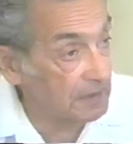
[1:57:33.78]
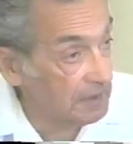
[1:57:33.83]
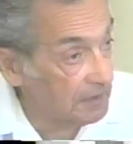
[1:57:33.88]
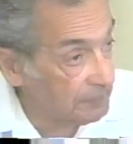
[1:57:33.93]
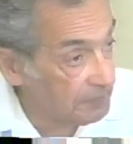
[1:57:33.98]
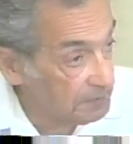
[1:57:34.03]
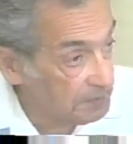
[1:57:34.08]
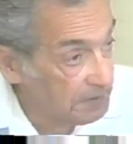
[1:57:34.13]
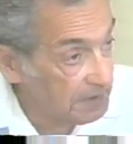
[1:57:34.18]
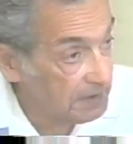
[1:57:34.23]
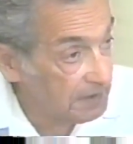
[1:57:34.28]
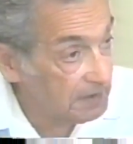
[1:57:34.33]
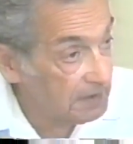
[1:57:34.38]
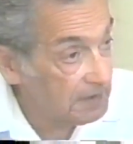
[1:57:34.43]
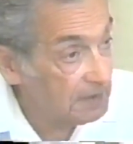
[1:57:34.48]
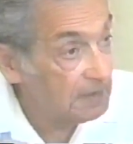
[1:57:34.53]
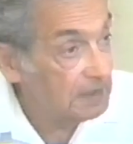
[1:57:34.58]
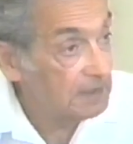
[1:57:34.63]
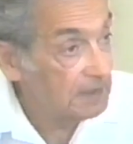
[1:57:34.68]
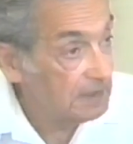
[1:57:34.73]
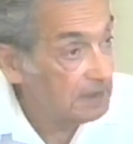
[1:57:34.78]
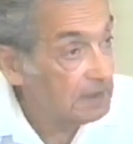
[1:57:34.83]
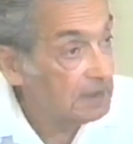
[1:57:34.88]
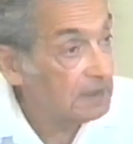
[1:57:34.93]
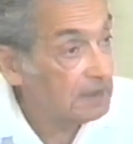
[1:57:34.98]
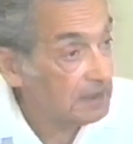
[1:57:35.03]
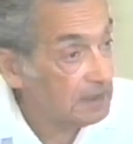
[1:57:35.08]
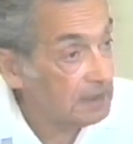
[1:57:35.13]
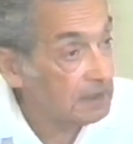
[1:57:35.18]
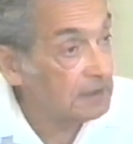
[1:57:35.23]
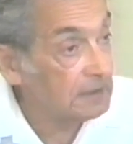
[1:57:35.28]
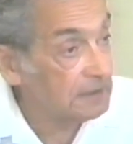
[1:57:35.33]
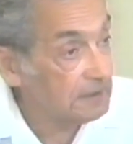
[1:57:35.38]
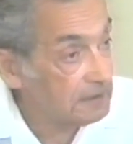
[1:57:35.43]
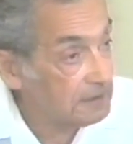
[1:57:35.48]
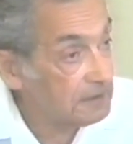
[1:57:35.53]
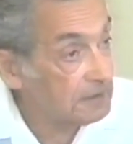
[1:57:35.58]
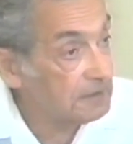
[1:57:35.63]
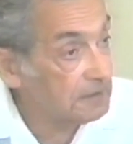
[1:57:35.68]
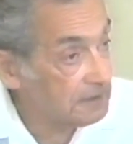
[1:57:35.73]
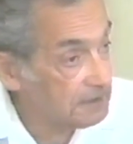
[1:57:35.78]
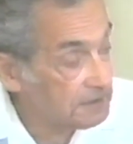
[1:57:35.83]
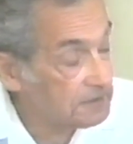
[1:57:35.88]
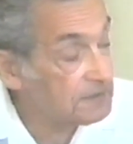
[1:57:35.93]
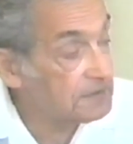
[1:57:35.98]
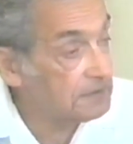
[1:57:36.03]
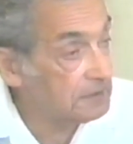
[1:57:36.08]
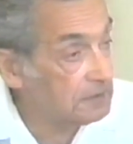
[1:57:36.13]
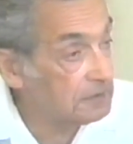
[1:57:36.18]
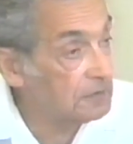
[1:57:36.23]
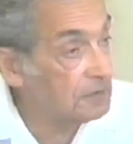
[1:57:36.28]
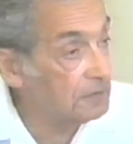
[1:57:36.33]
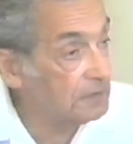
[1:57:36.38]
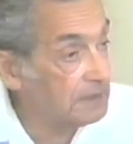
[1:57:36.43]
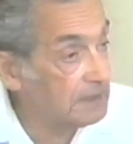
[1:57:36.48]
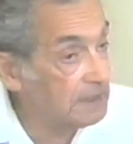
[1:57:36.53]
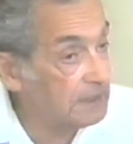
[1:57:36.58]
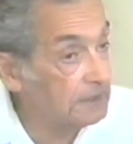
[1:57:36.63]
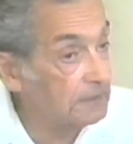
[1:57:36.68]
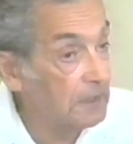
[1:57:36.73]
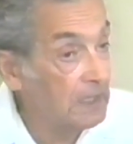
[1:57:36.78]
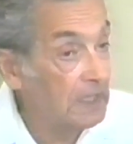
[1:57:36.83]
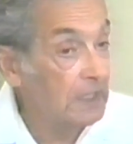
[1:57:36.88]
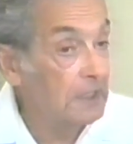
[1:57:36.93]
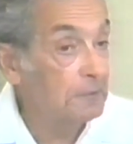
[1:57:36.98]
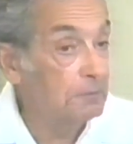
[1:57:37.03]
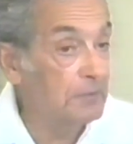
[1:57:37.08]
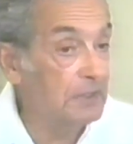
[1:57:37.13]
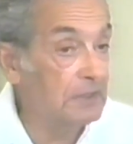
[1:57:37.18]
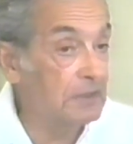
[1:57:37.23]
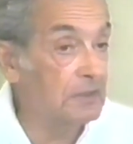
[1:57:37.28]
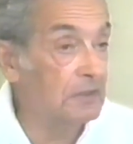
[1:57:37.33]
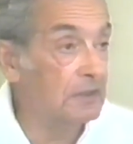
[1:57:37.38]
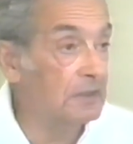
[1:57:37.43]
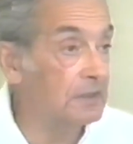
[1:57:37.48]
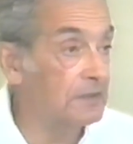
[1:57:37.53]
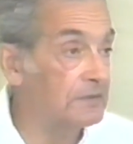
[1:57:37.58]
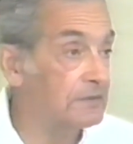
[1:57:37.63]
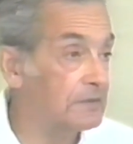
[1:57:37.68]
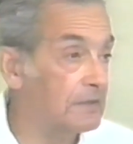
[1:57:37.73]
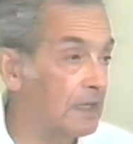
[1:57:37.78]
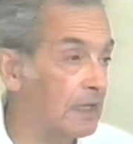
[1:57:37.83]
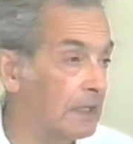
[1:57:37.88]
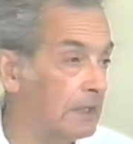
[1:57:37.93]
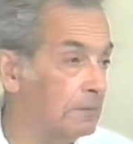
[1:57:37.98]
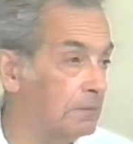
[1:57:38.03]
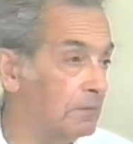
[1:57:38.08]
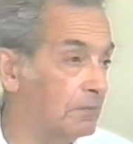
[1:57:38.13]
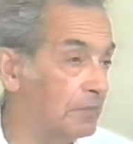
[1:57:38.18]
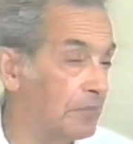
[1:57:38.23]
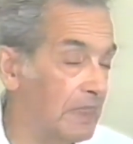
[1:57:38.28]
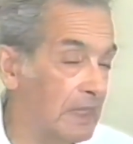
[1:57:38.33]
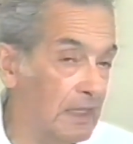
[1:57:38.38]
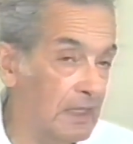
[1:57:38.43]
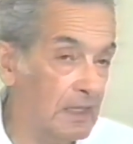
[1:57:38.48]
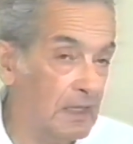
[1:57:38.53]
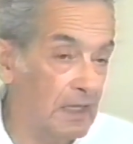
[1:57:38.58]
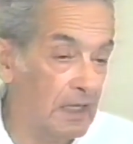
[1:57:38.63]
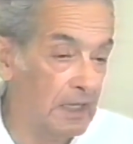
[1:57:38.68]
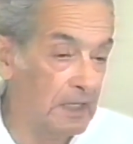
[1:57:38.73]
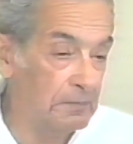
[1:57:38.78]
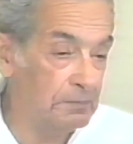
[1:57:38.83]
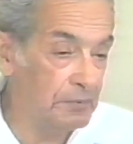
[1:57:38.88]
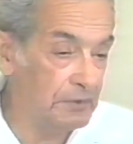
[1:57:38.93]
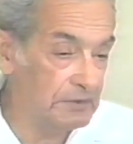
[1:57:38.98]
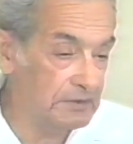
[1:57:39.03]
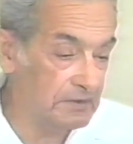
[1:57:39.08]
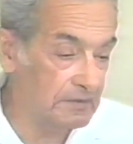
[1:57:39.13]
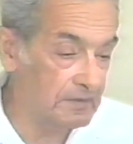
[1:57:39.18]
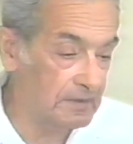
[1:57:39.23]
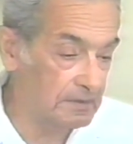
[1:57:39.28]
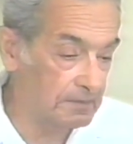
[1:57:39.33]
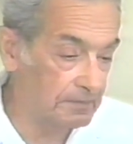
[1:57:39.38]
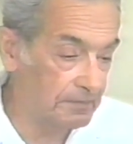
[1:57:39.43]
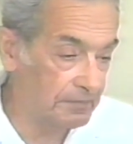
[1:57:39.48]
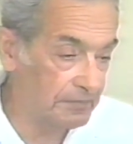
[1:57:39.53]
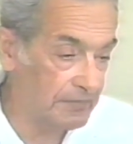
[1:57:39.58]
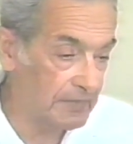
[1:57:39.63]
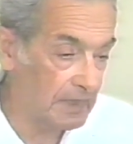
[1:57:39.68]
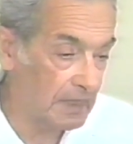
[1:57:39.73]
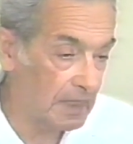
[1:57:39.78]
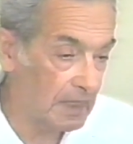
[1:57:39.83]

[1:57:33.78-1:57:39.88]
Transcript: the government, and it's still going on. Because I put to them